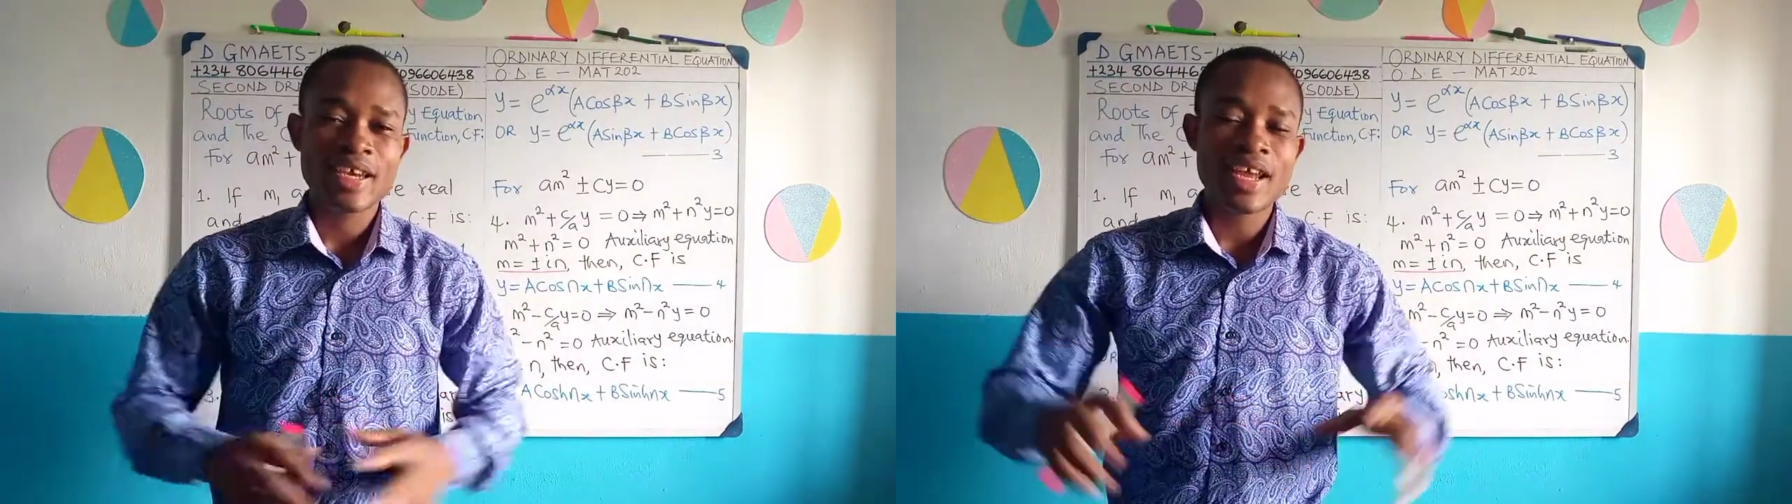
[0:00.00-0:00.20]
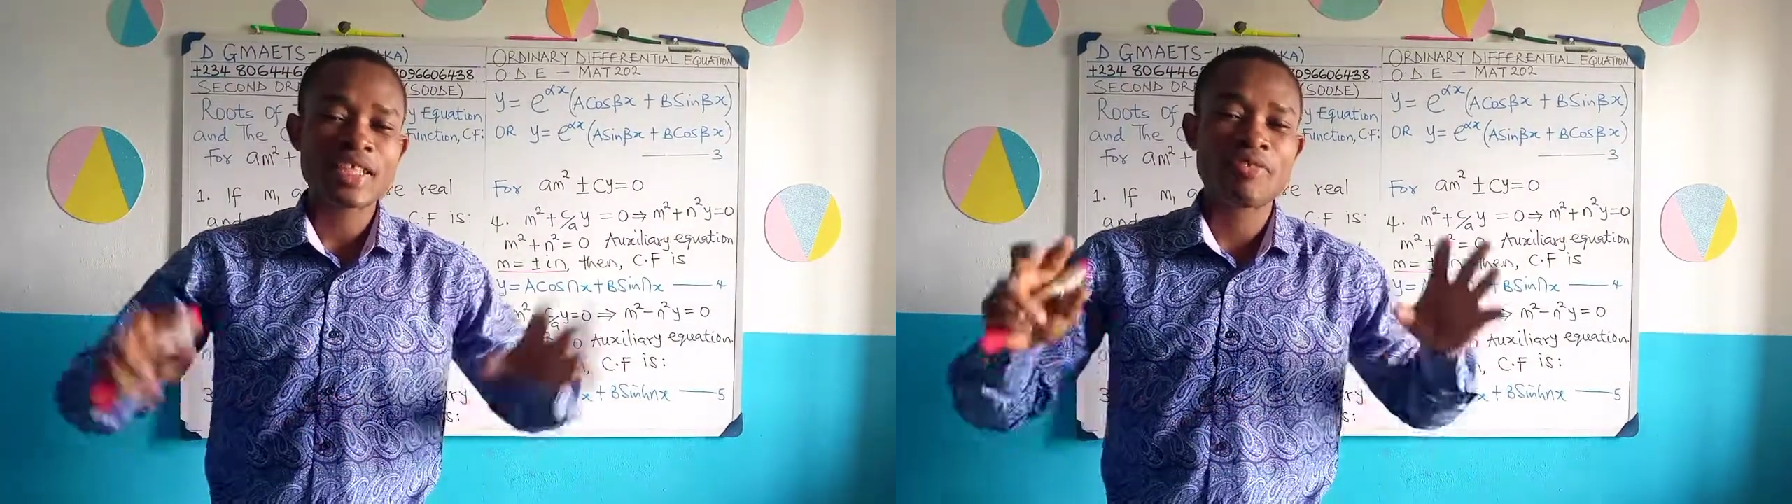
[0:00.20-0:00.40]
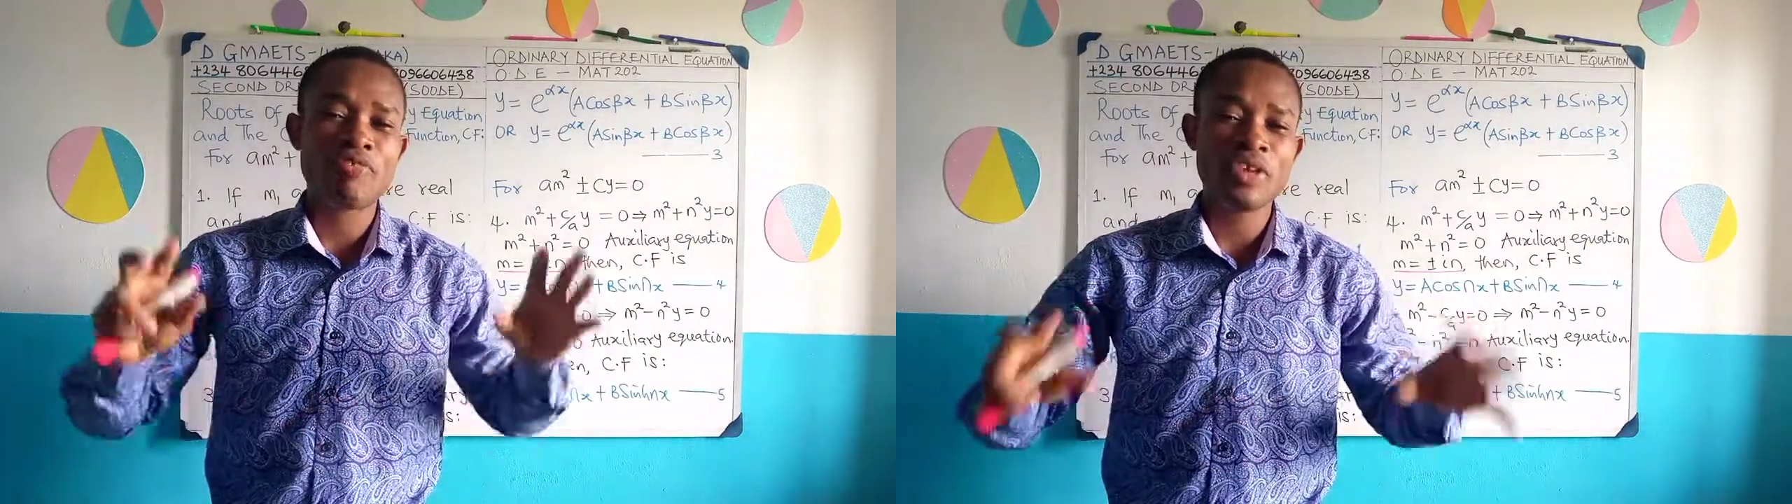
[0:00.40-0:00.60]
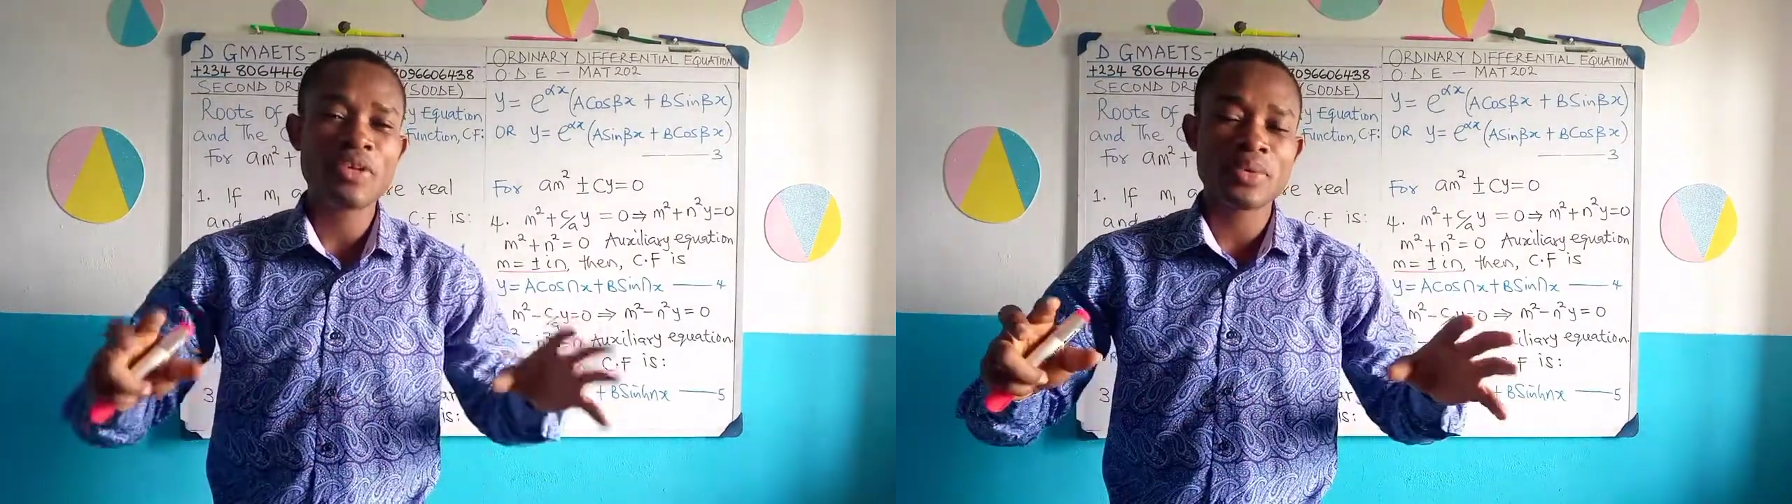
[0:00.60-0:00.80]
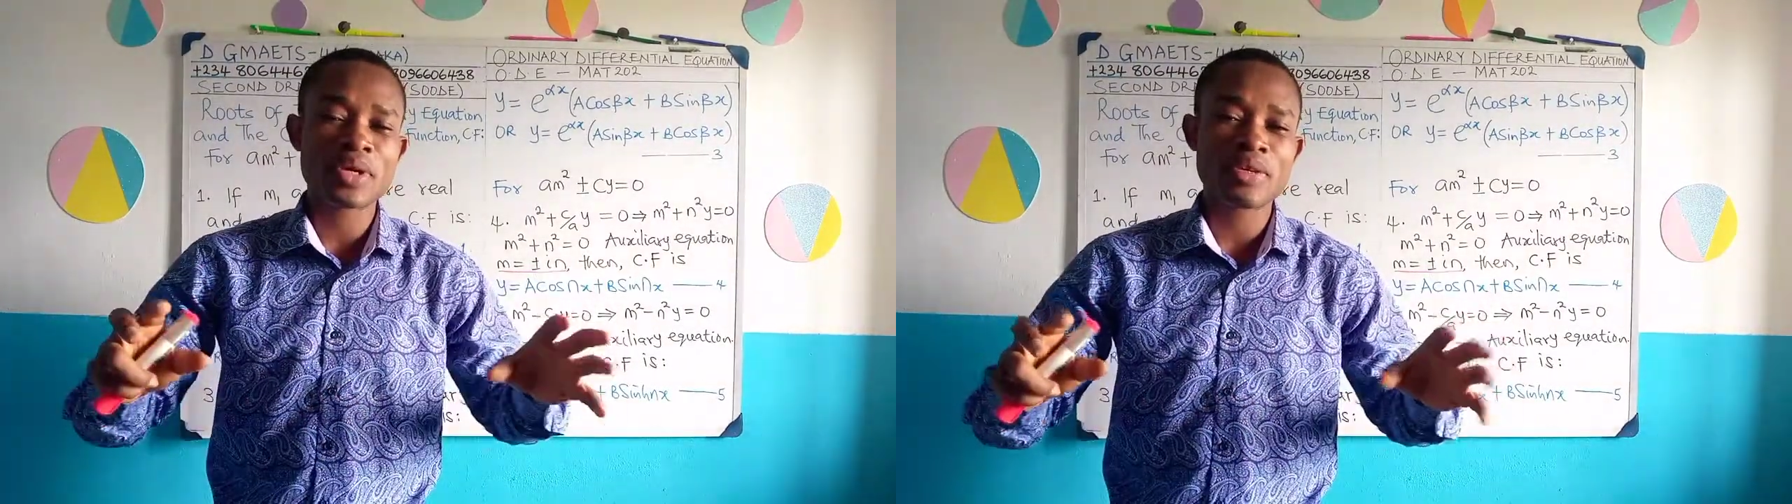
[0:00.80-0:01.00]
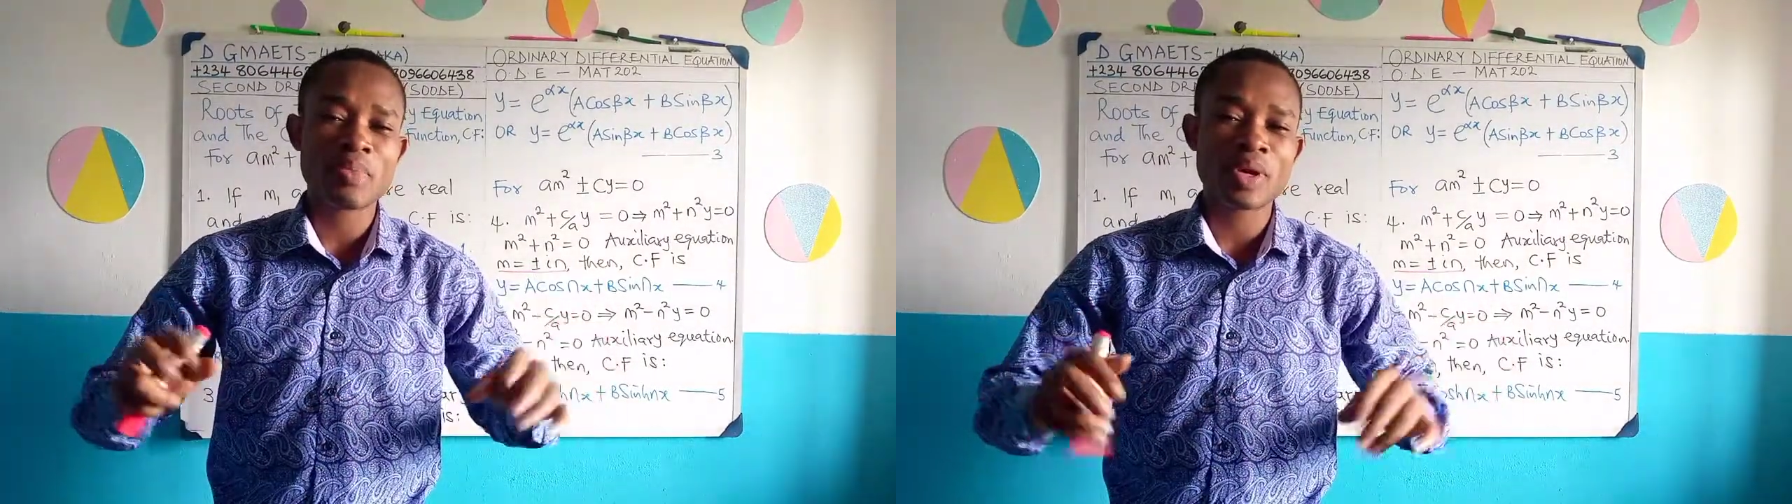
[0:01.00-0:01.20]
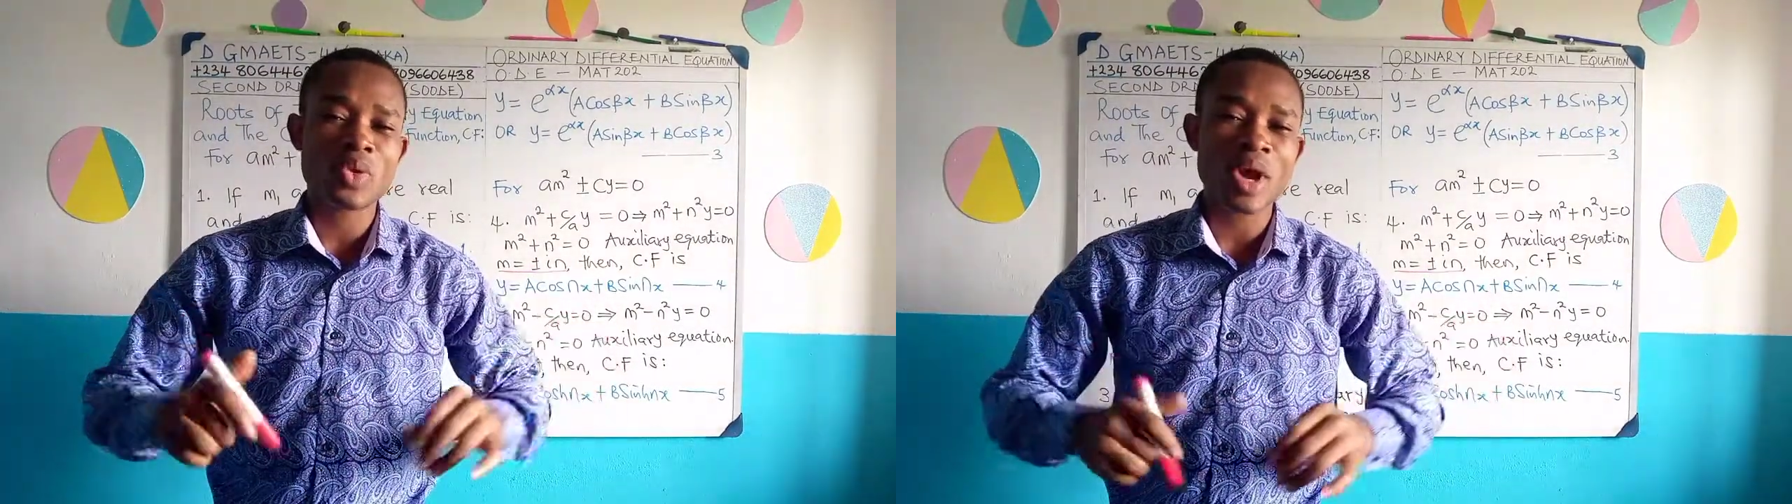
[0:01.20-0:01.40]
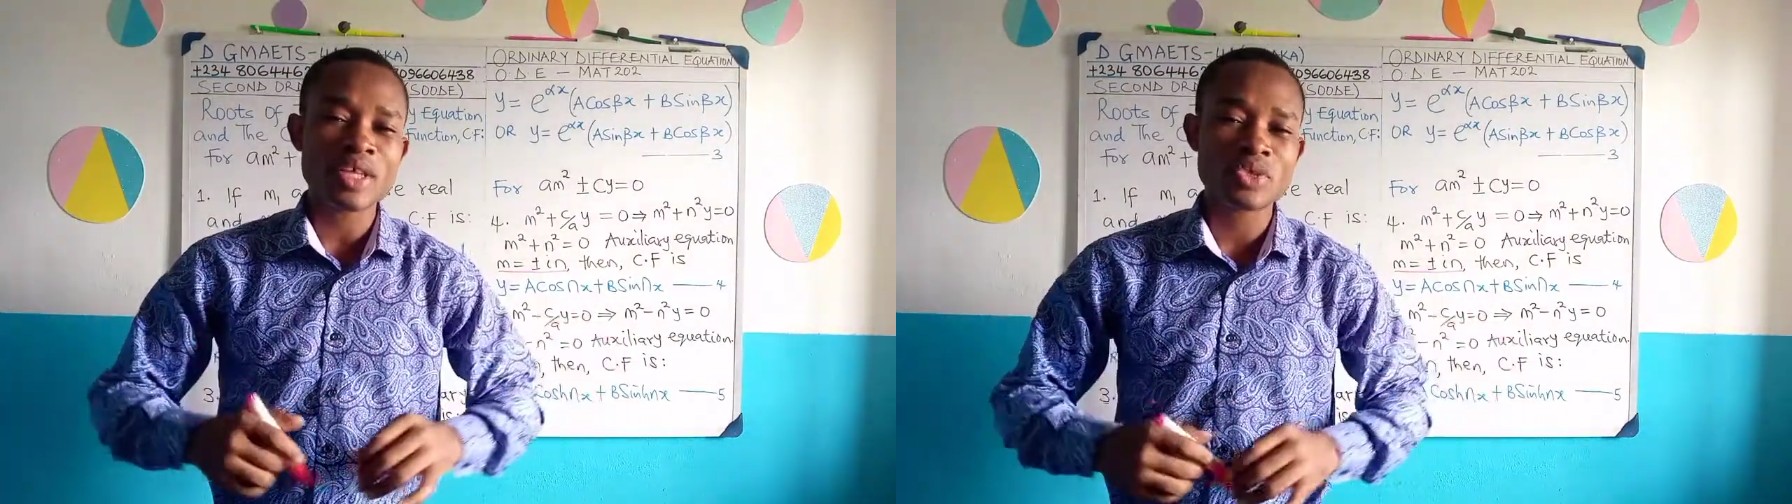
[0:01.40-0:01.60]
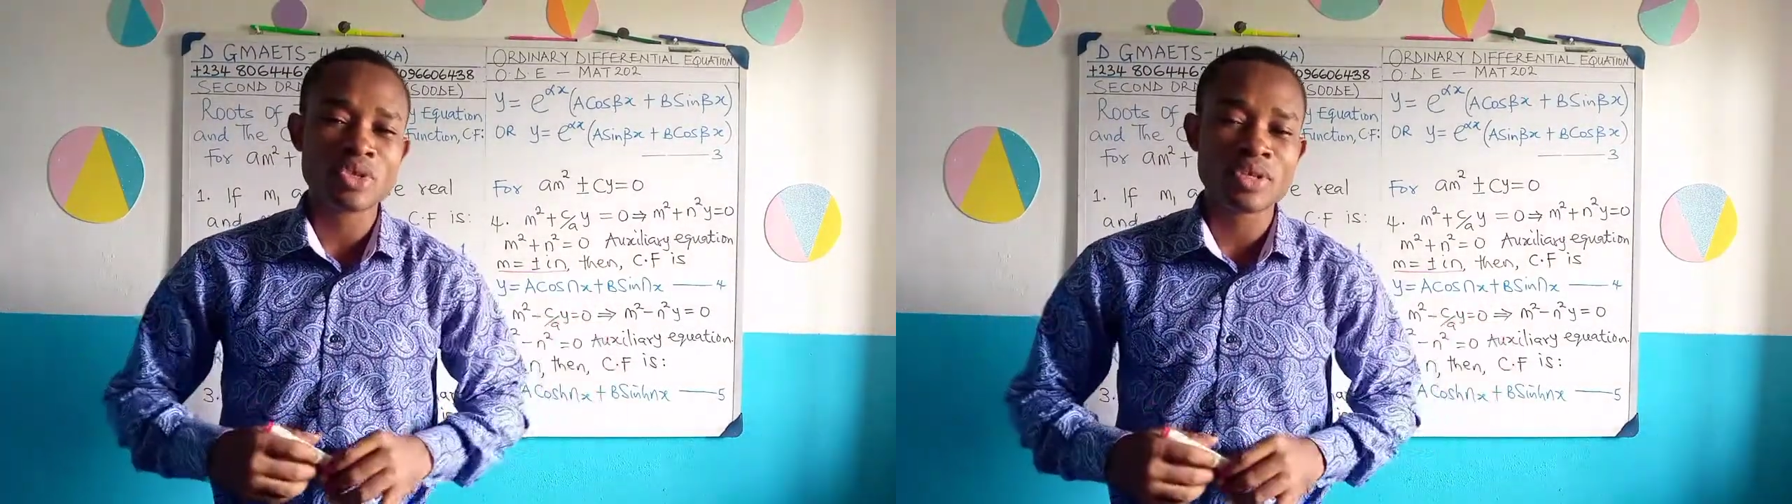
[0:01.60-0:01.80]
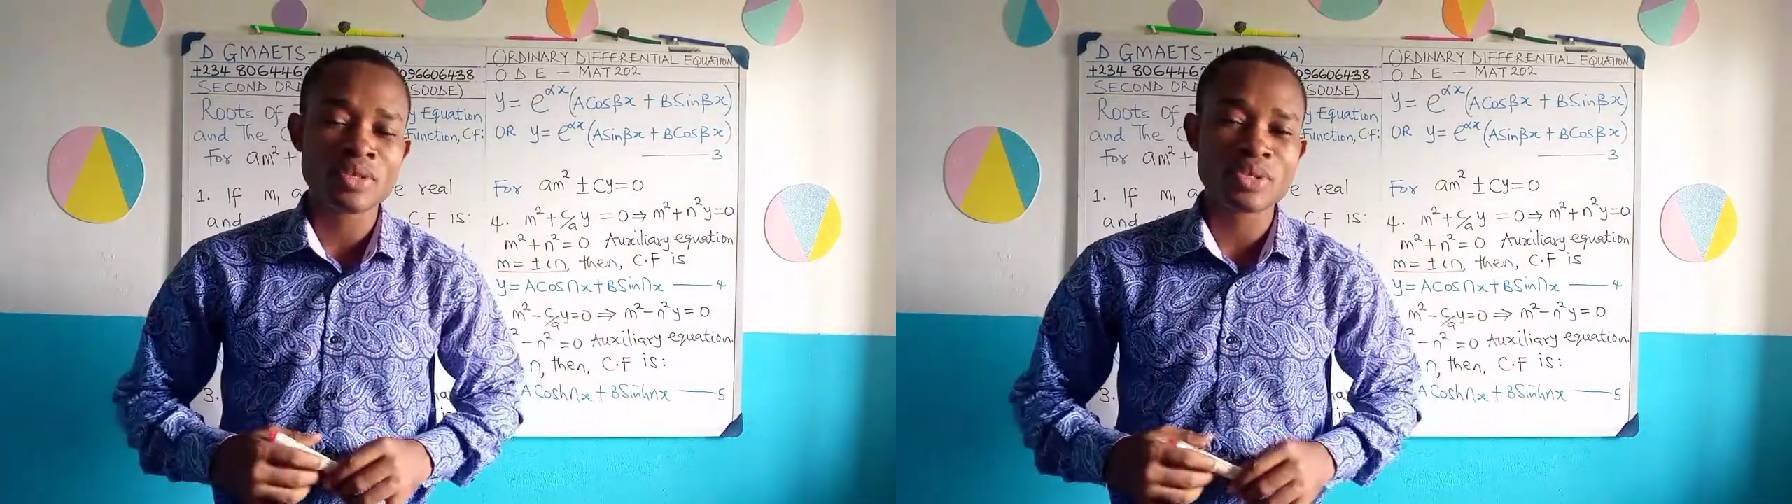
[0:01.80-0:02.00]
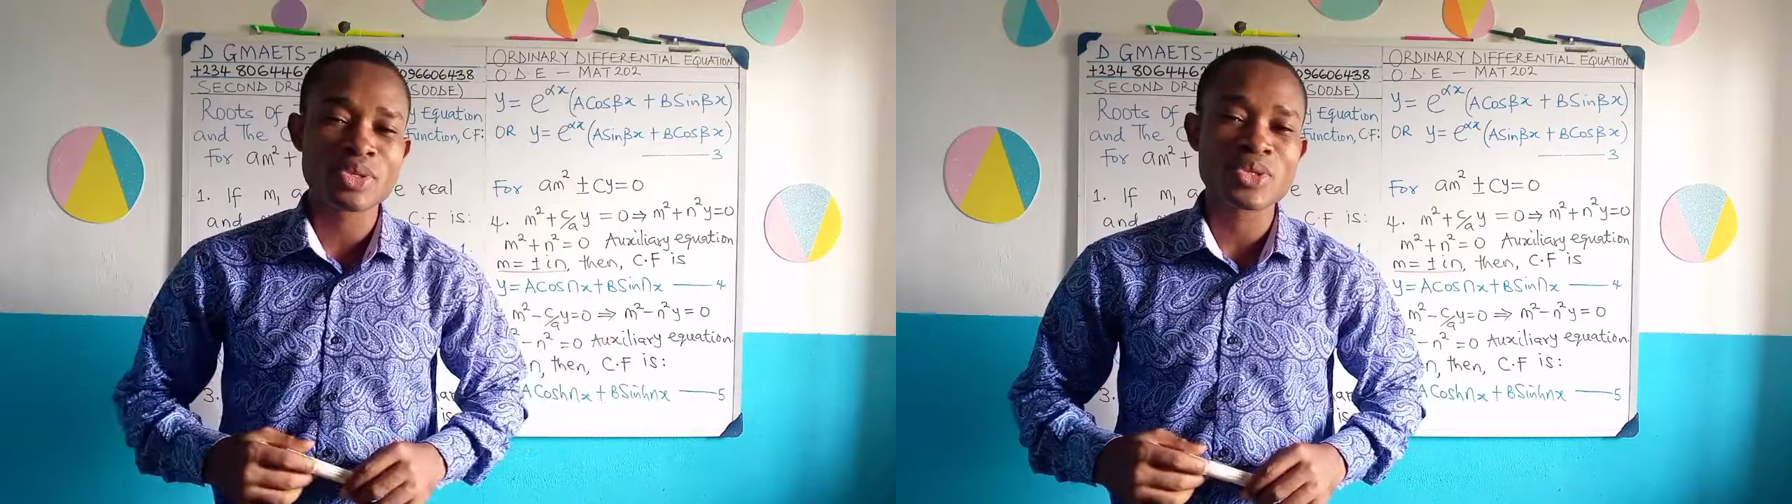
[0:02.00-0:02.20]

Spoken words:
In the next video, we're going to pick questions